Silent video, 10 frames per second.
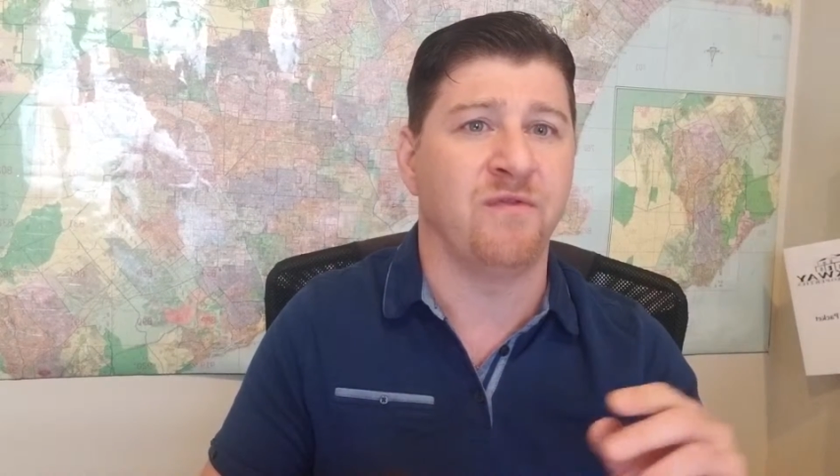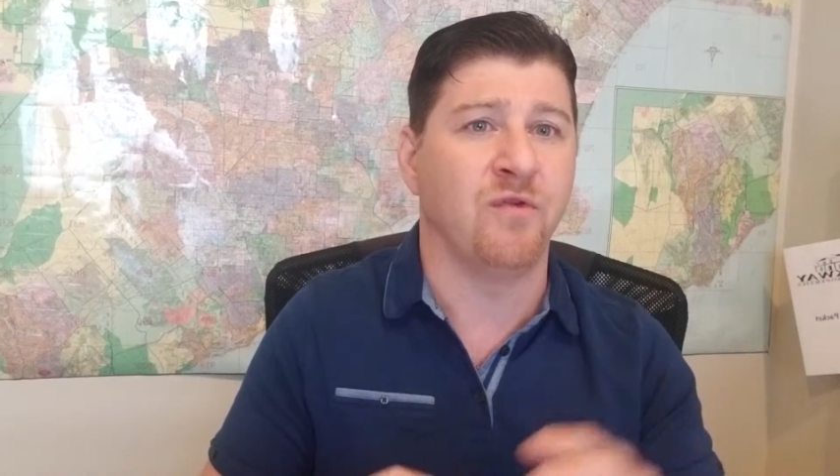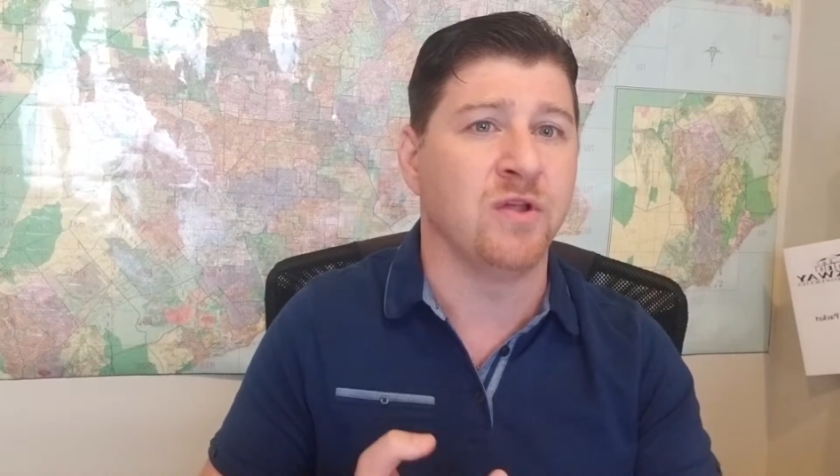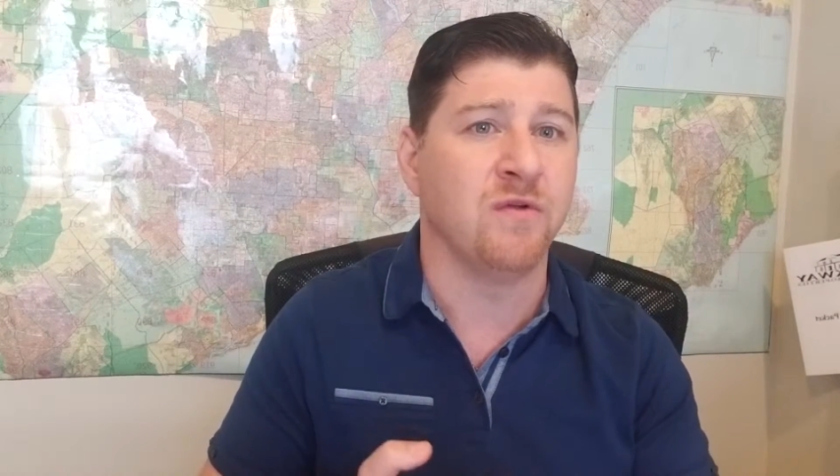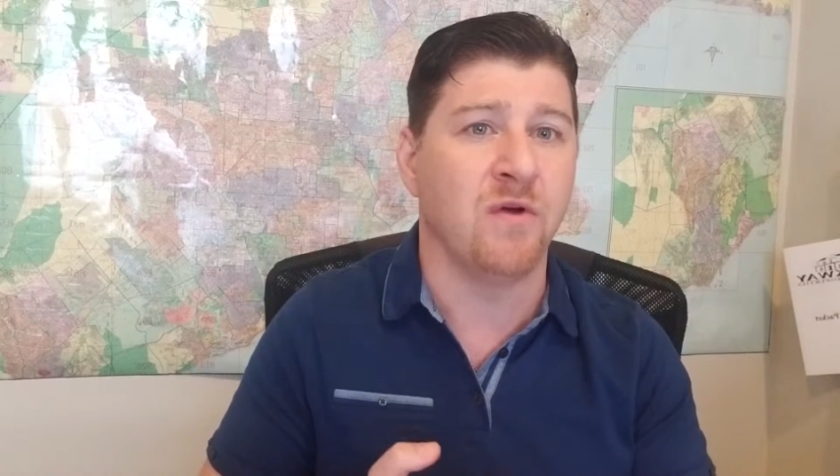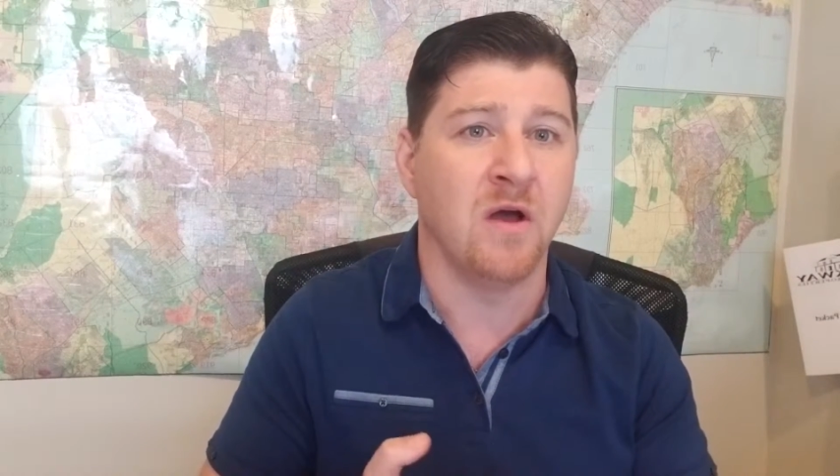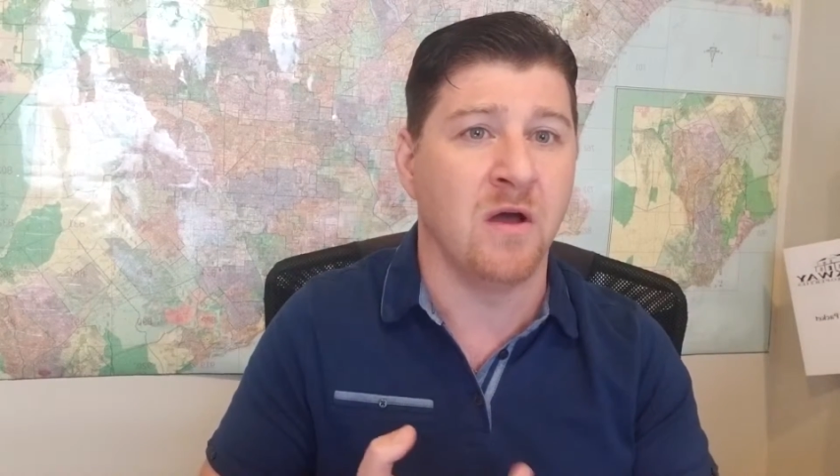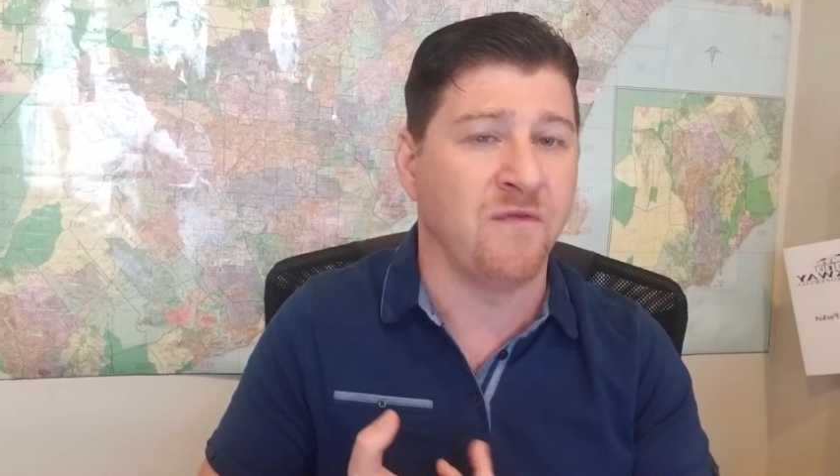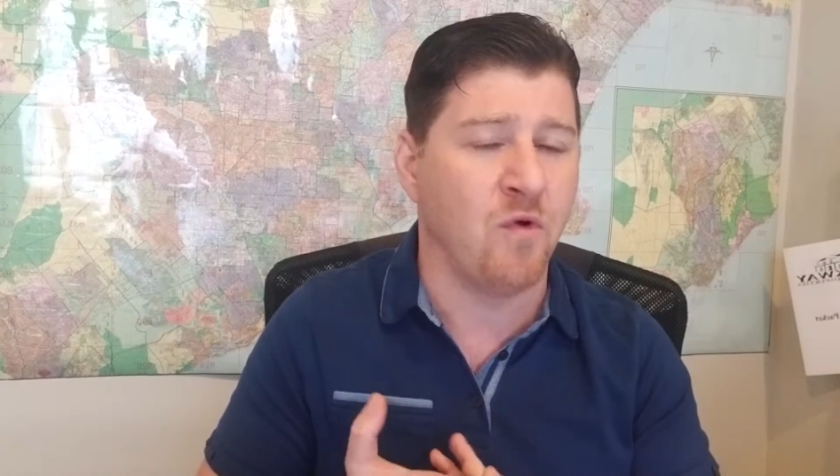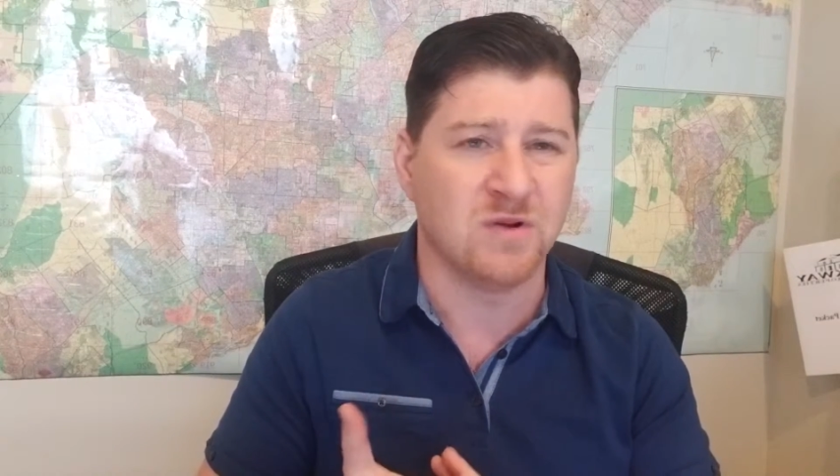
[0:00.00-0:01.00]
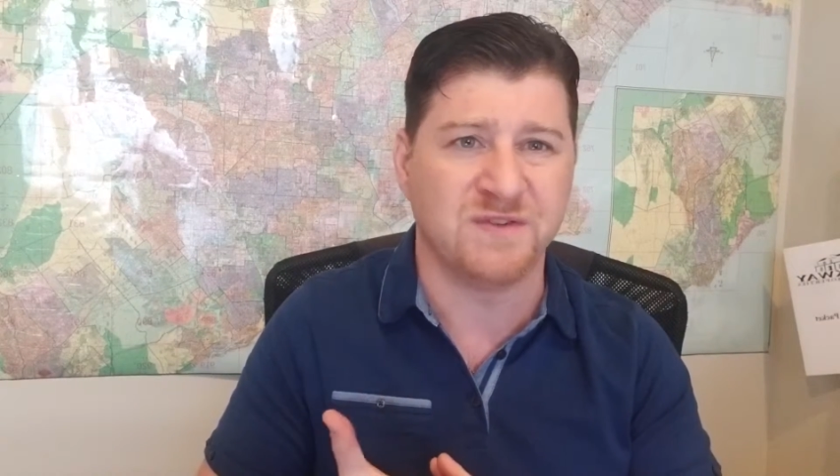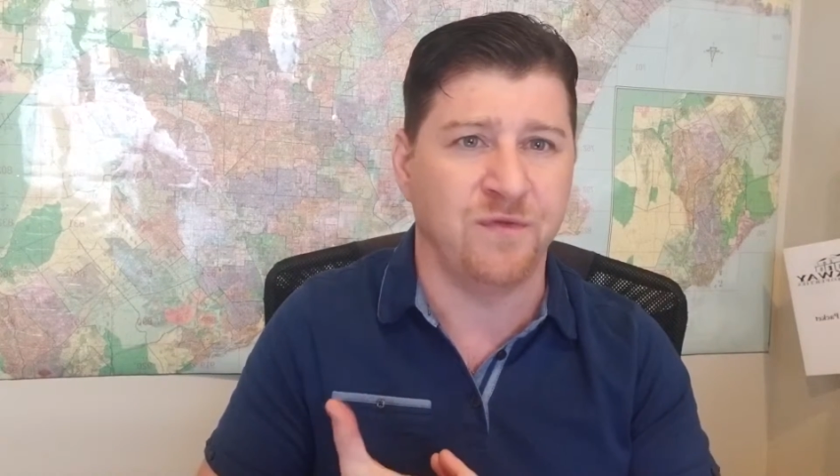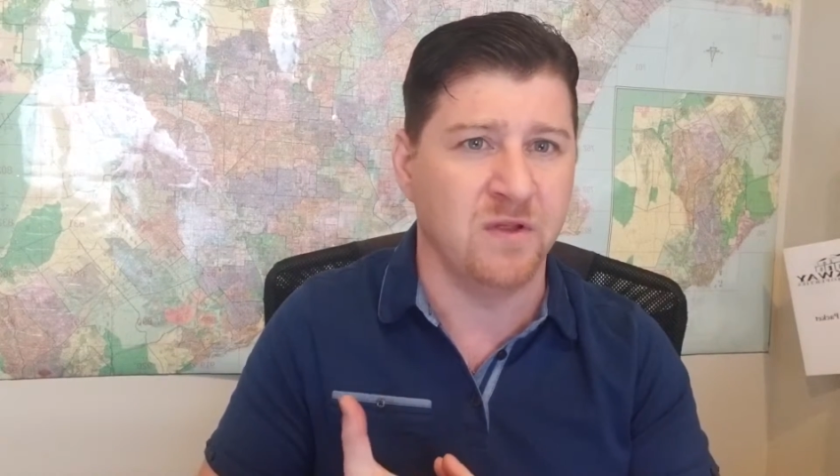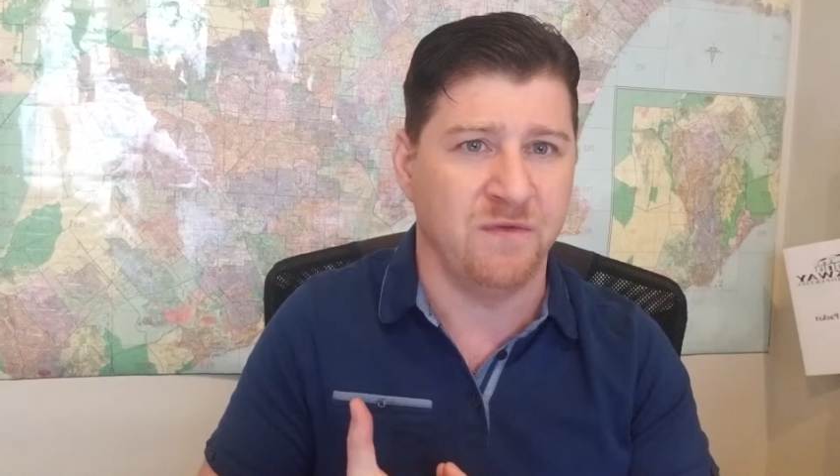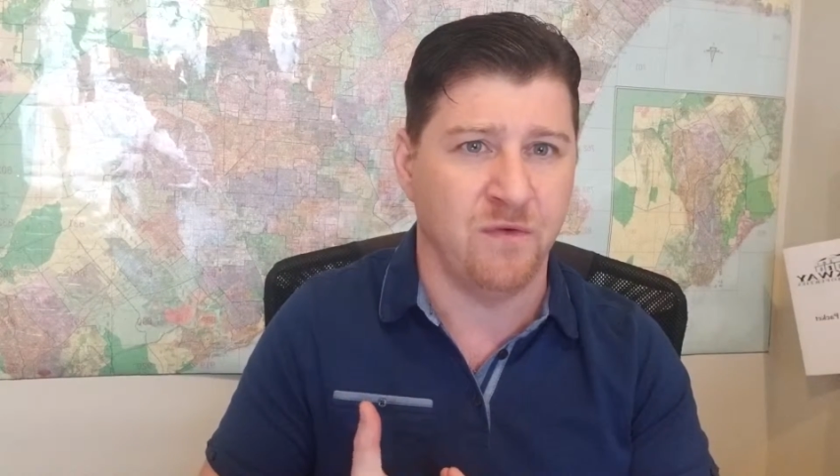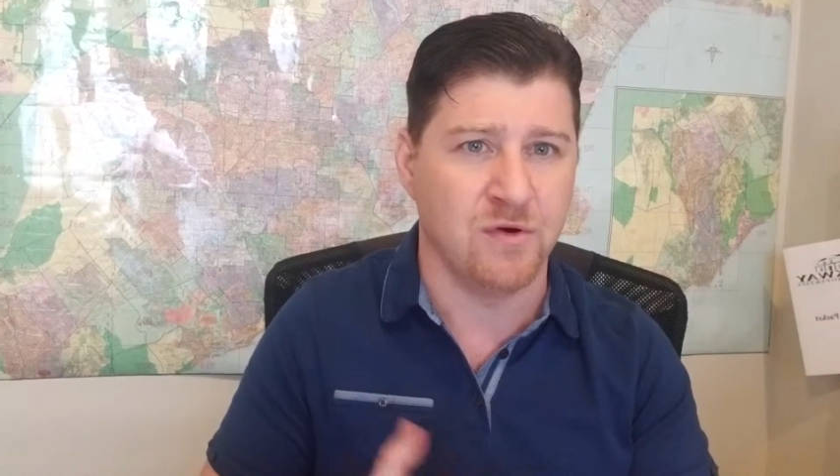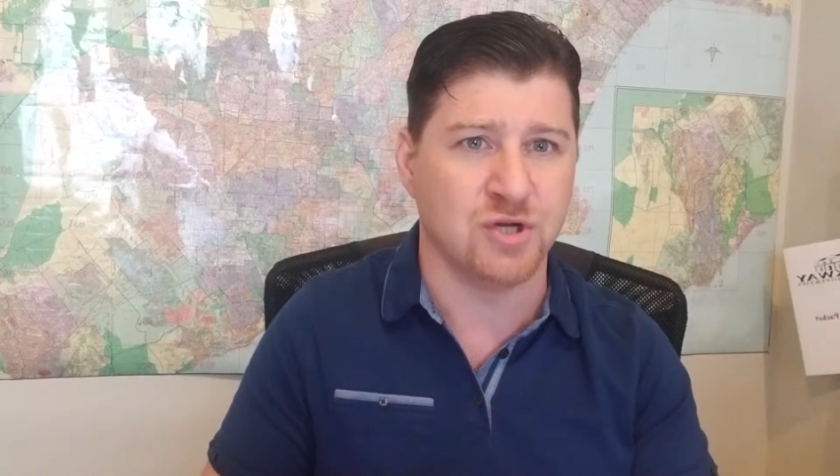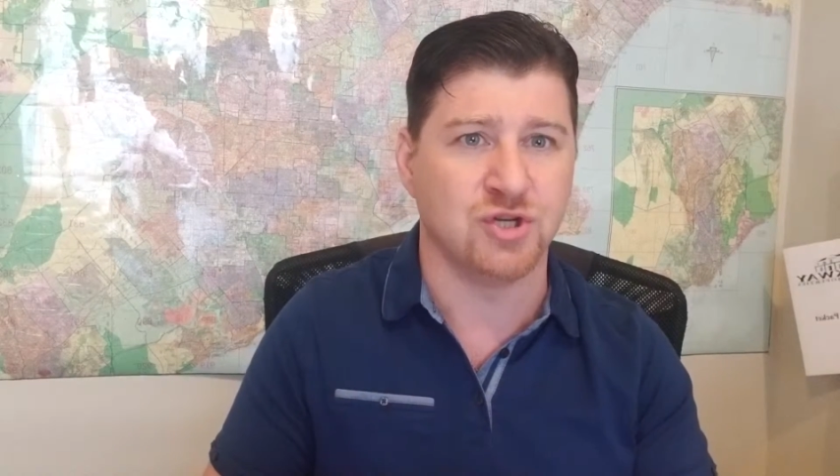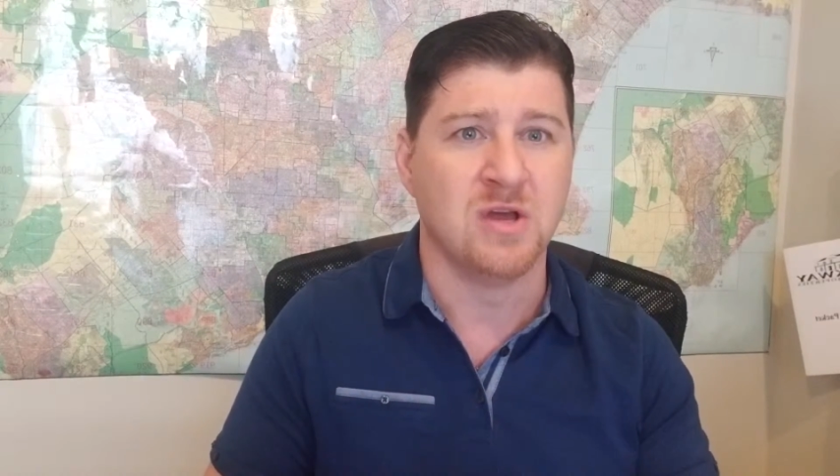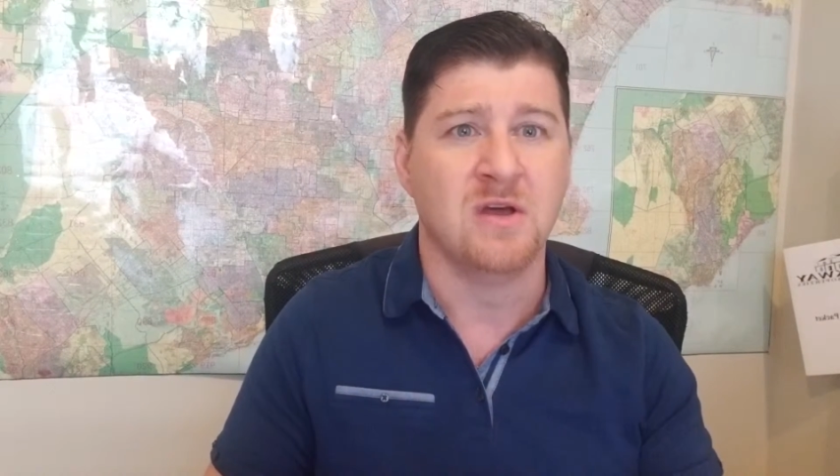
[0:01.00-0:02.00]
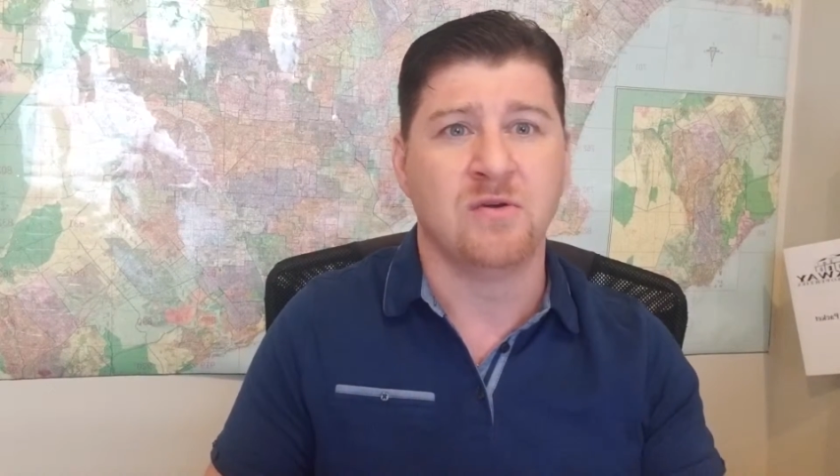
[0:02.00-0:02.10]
fully furnished.